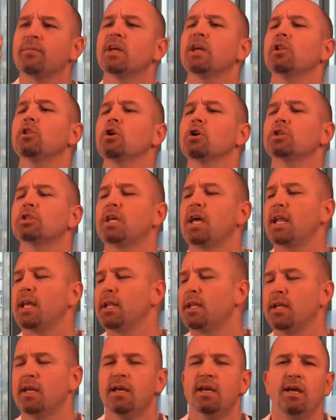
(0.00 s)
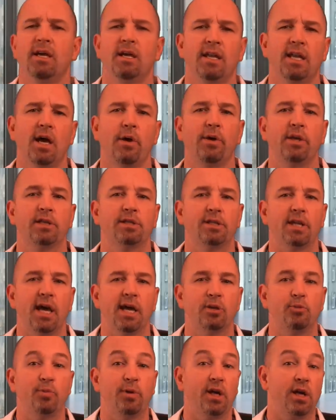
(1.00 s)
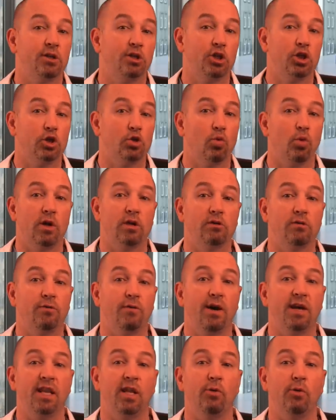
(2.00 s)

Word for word: He looks at it. Now he decides, because he just won his fight,